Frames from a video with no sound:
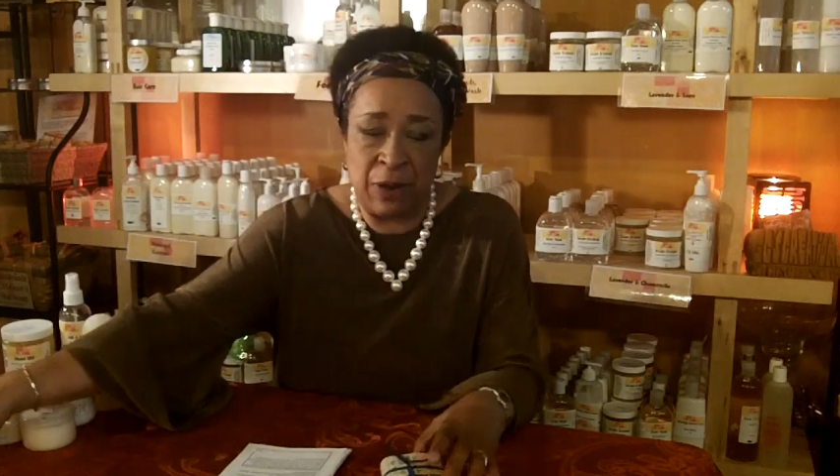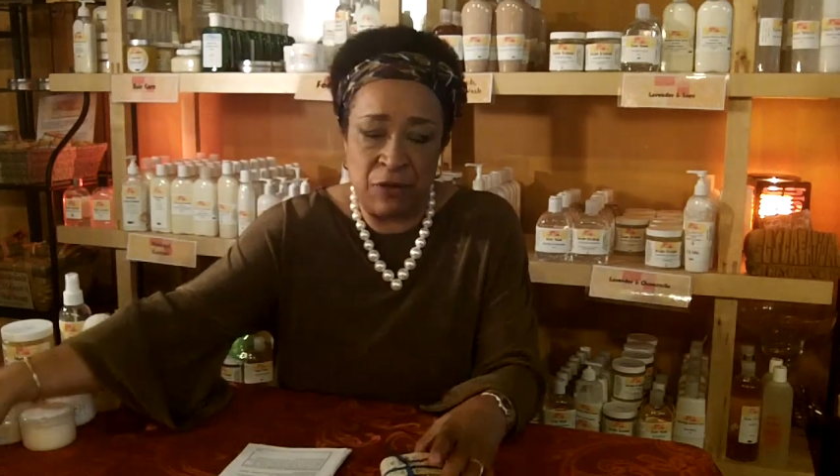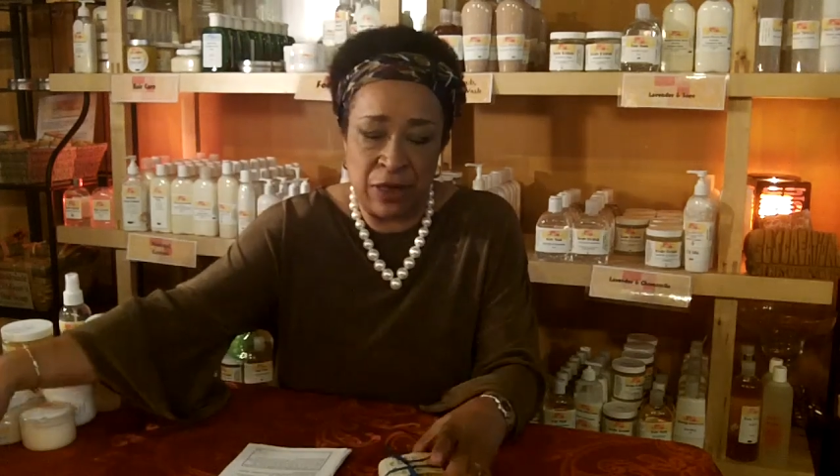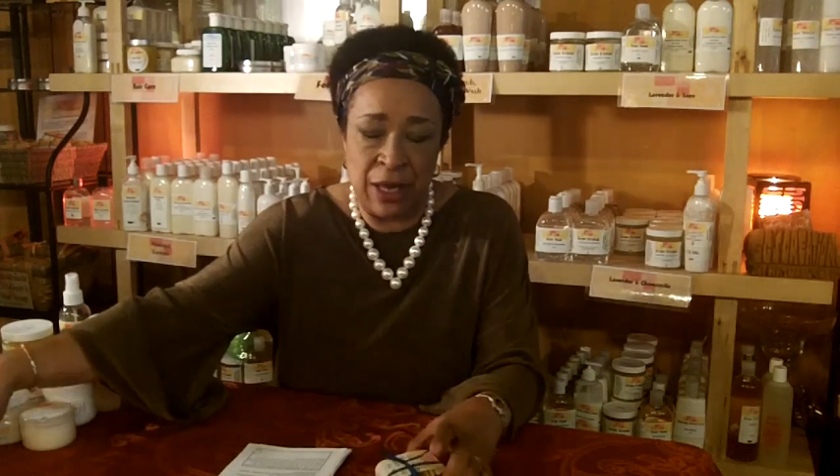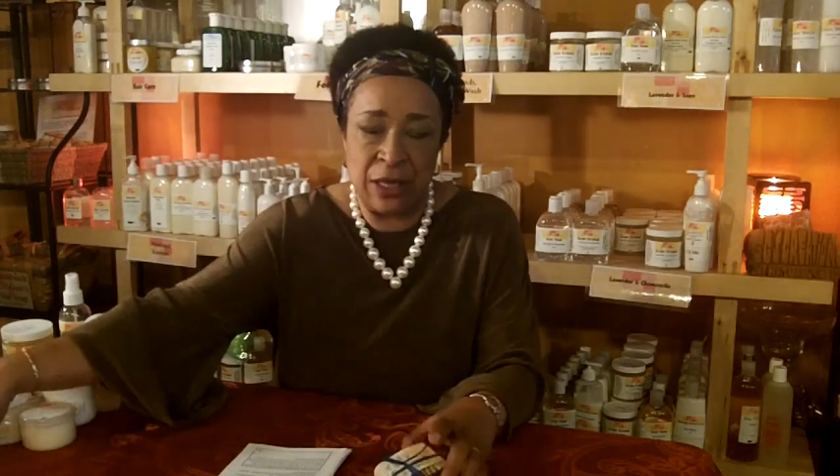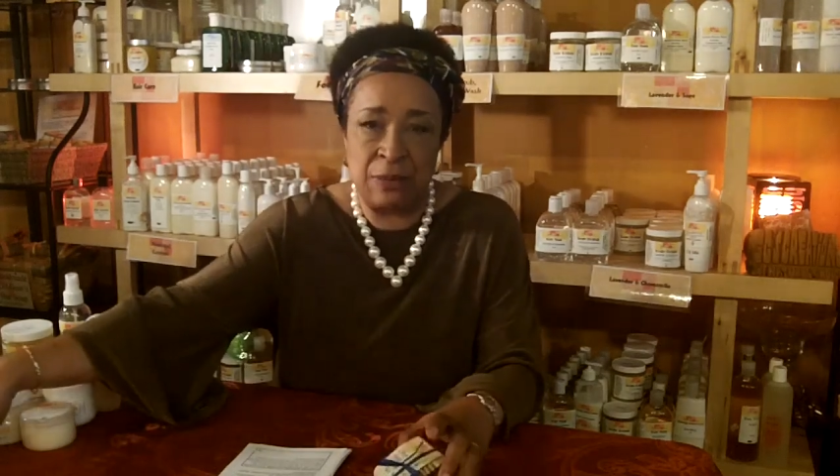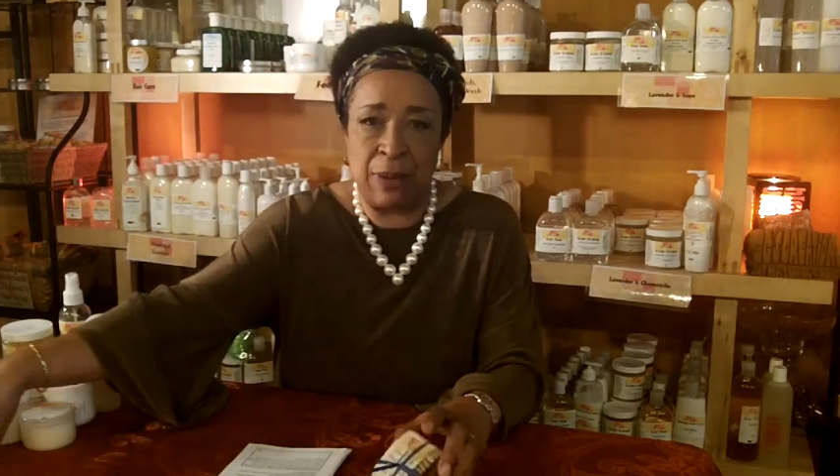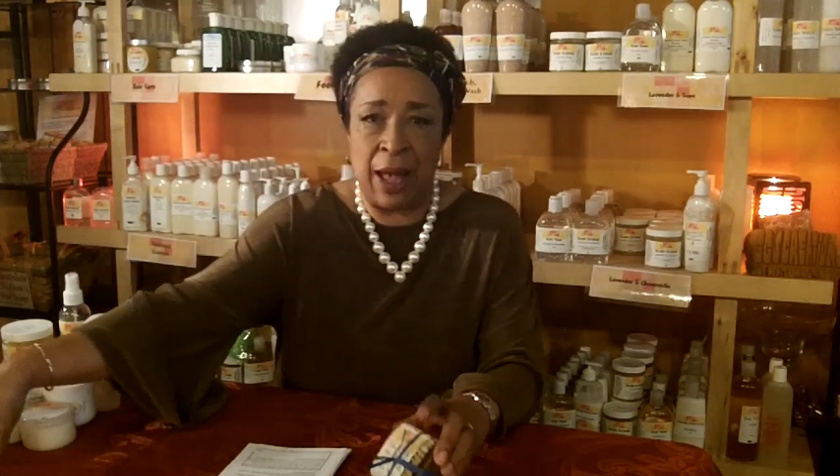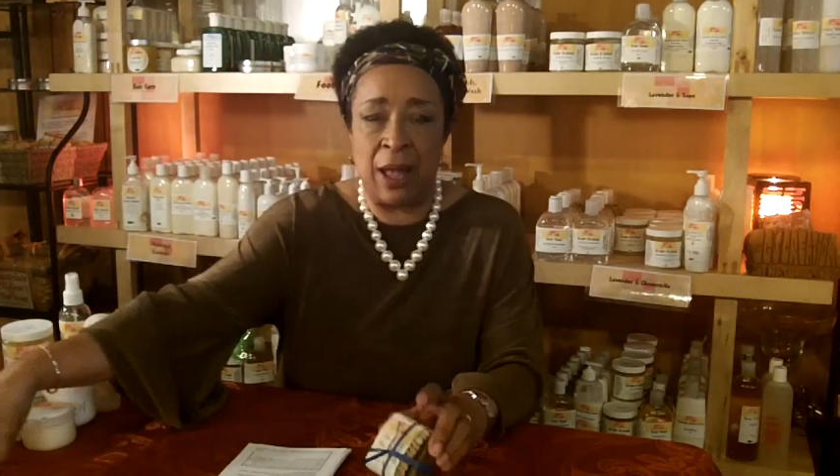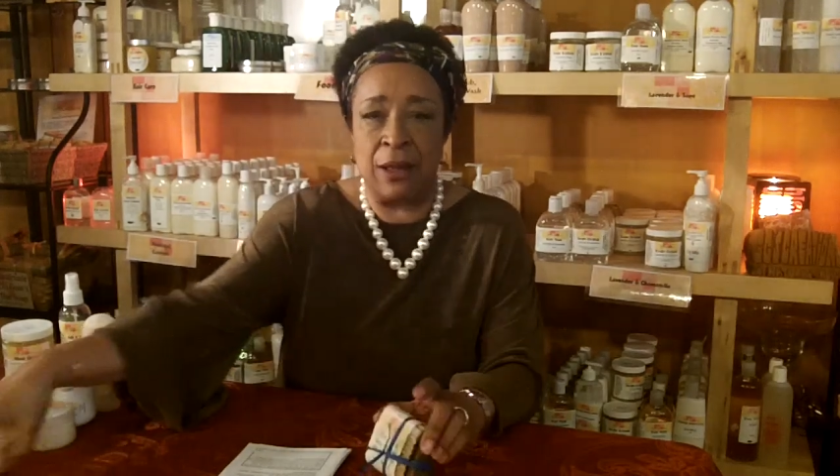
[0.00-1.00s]
Everything is
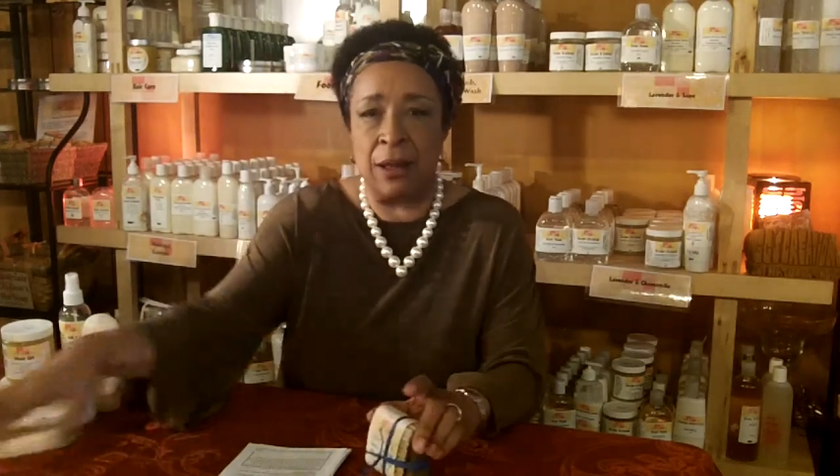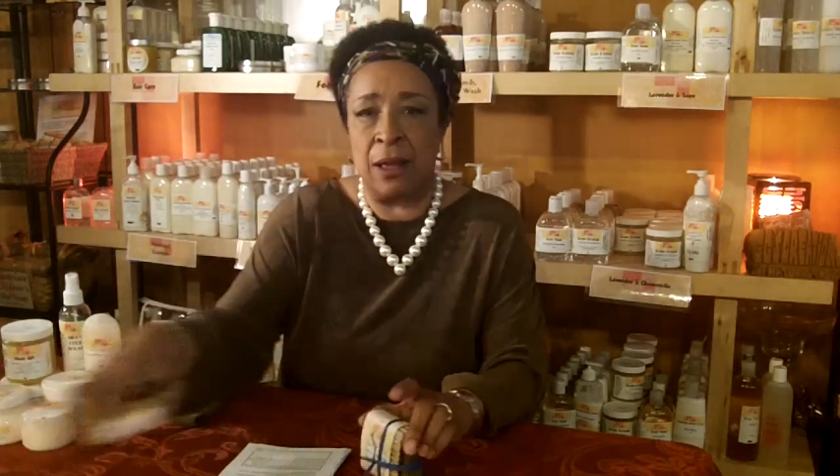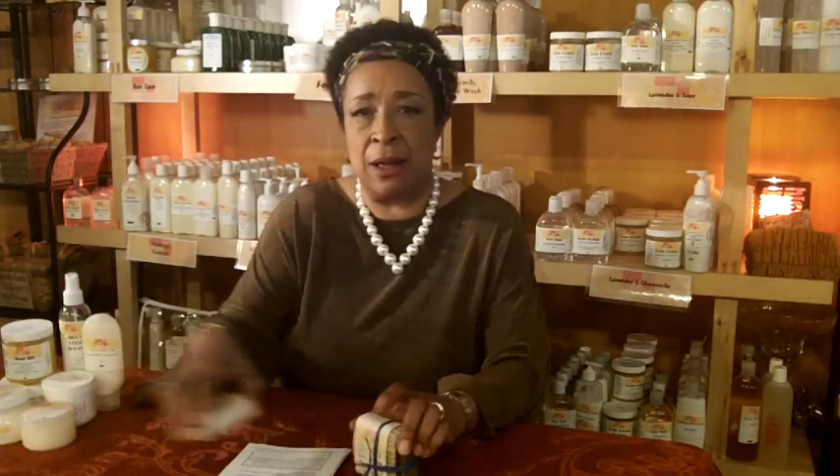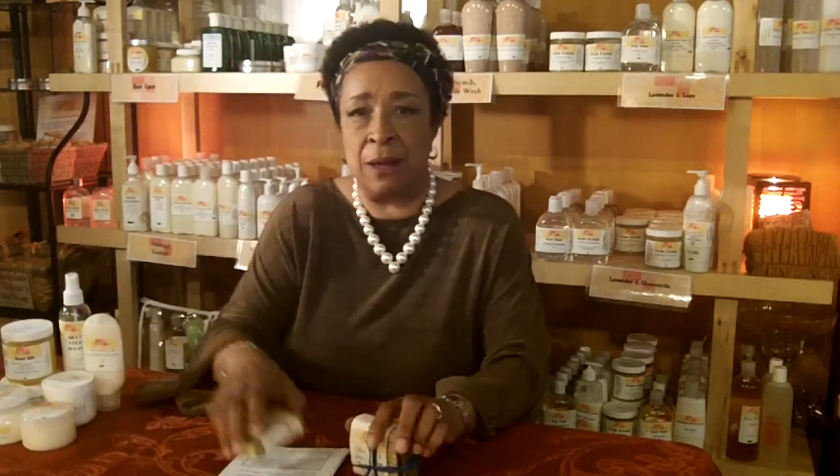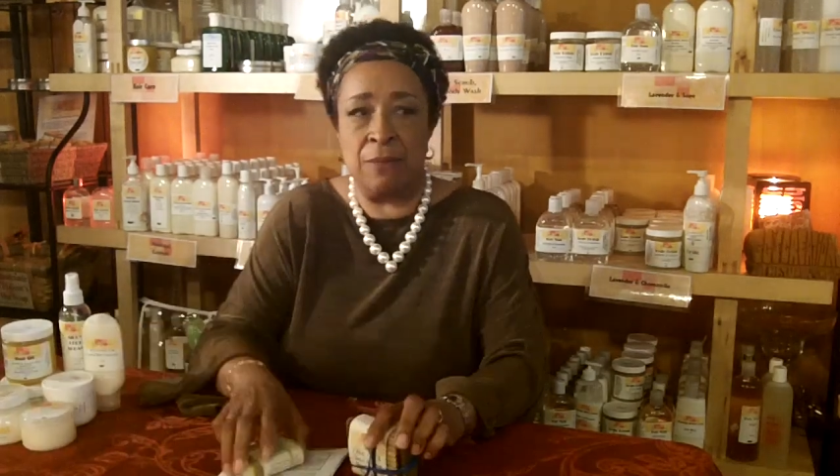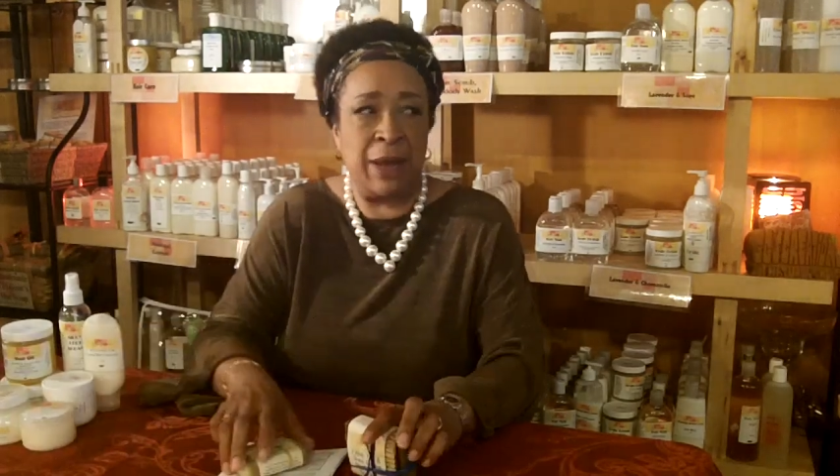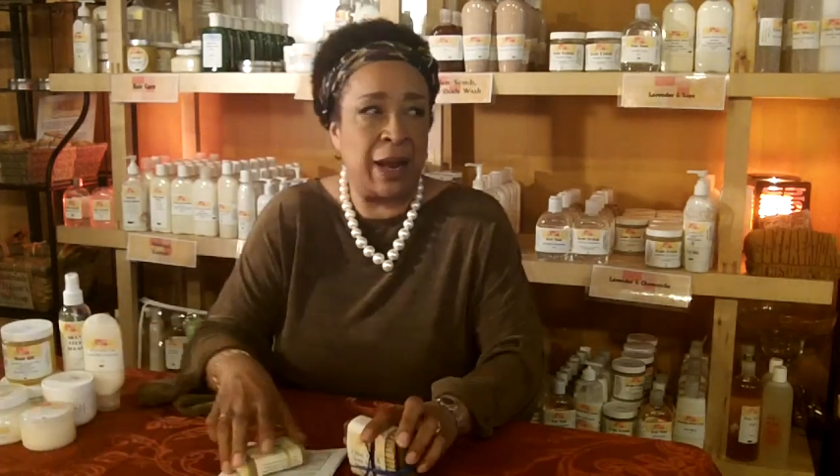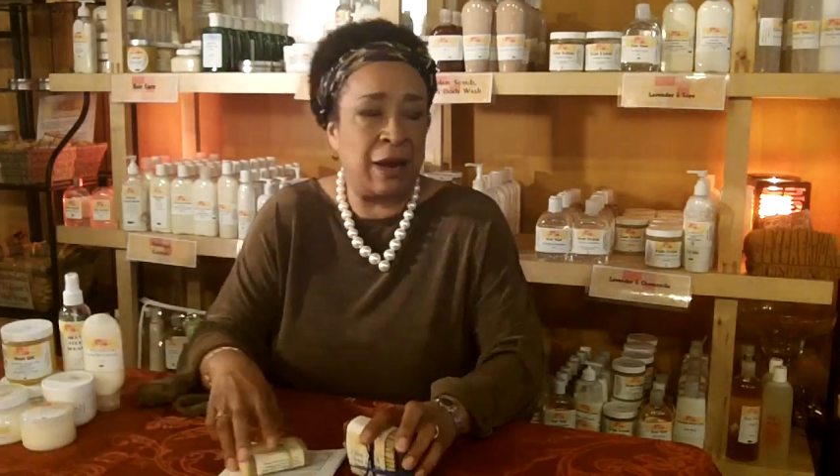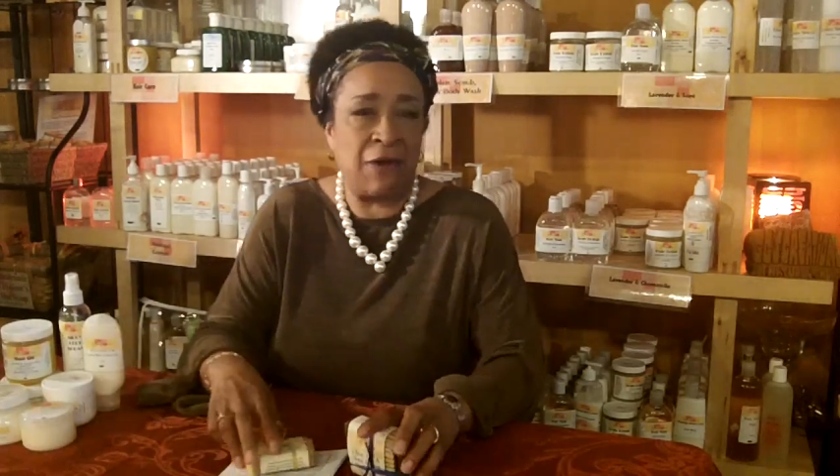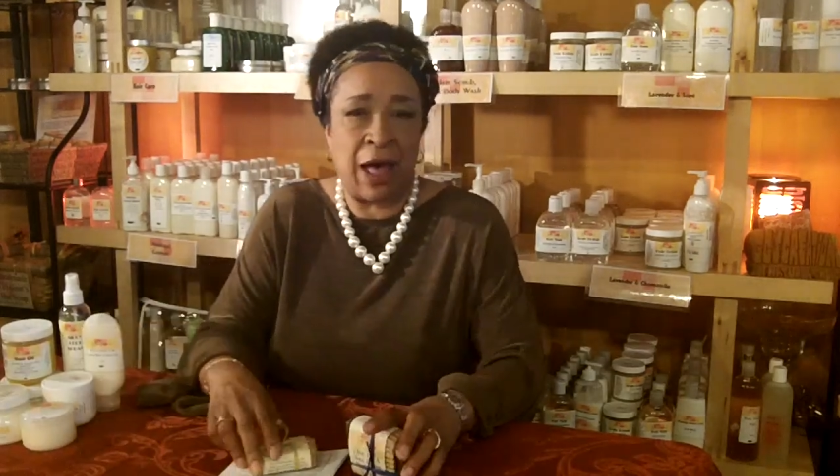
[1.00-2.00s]
made
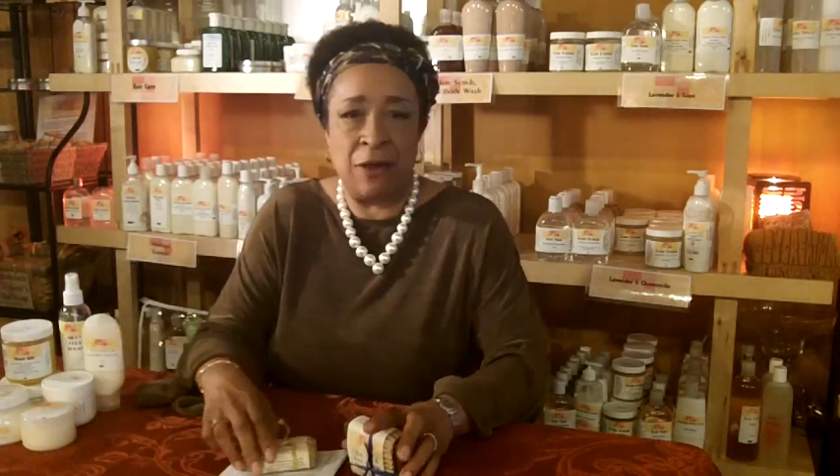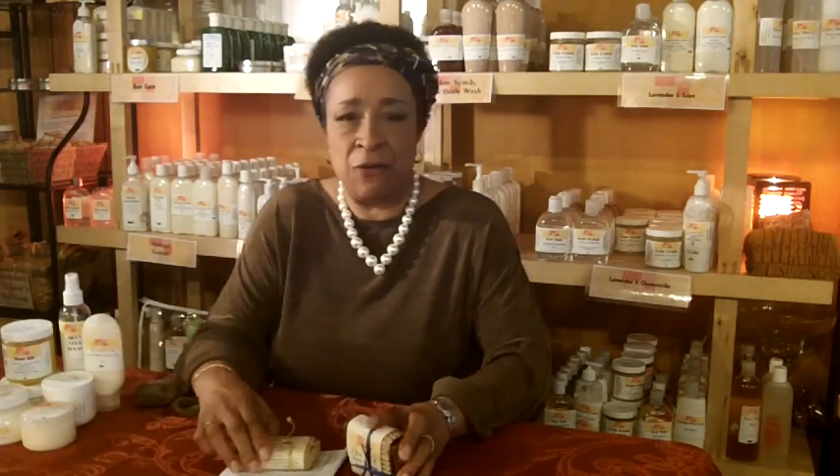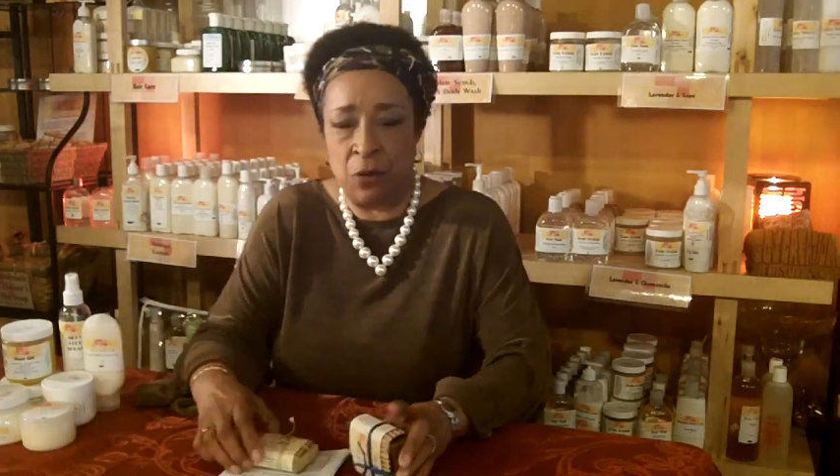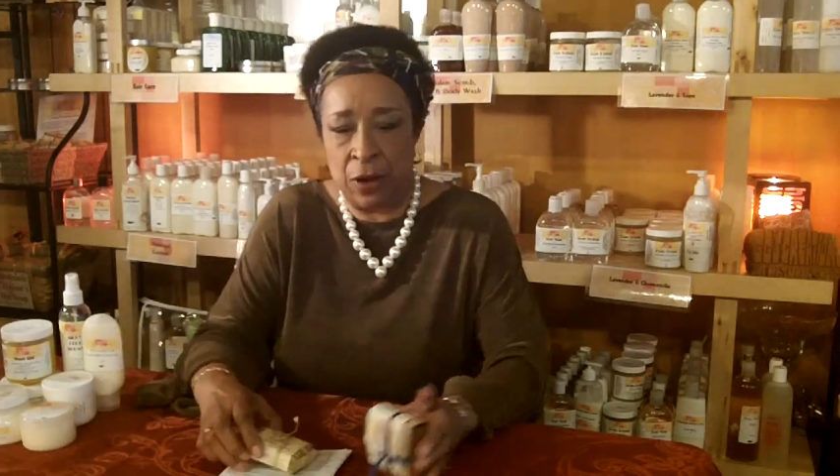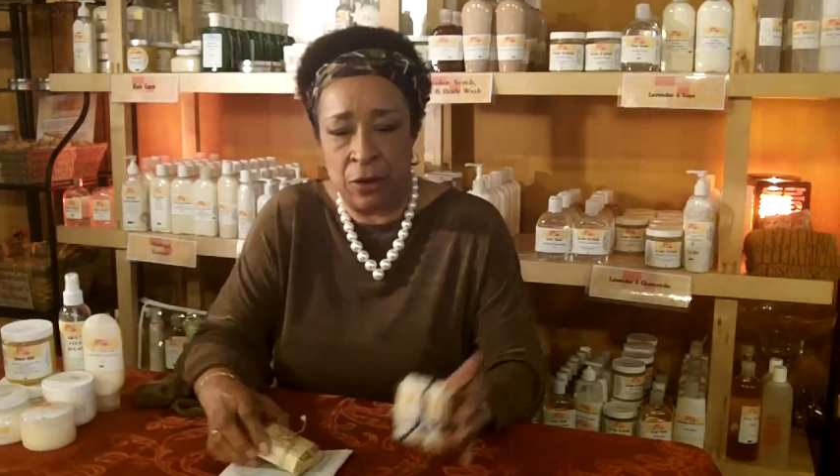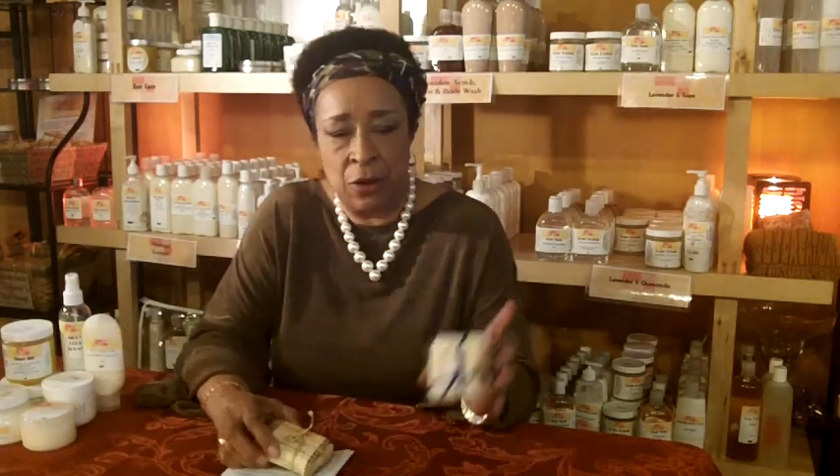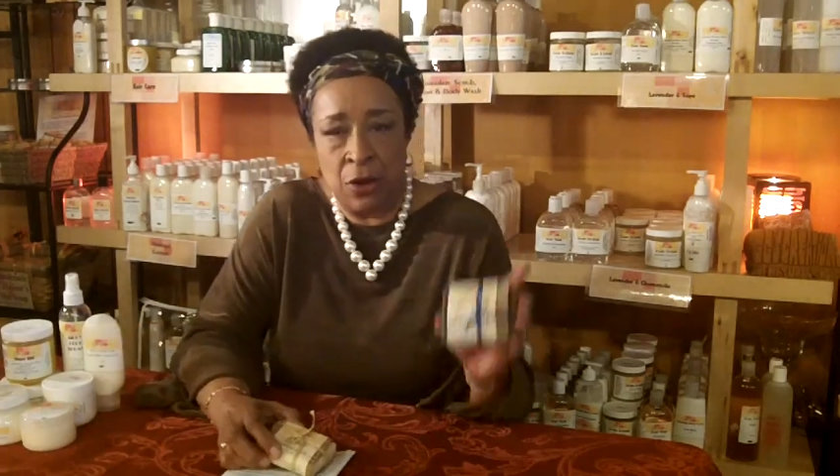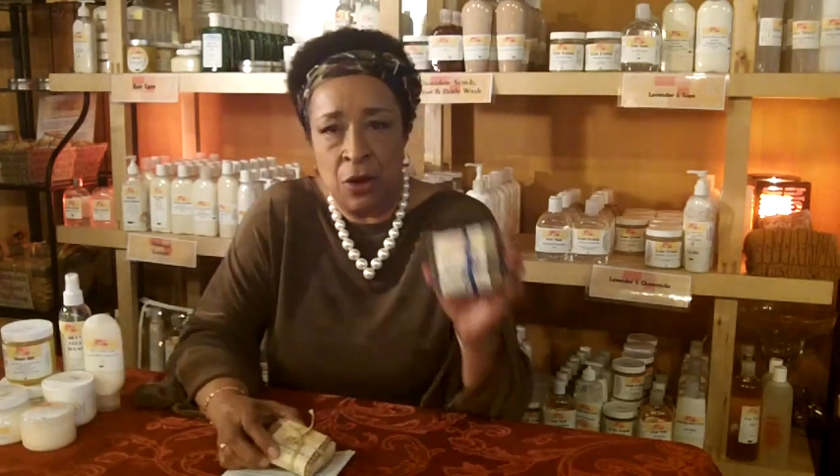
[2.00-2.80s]
out of olive oil.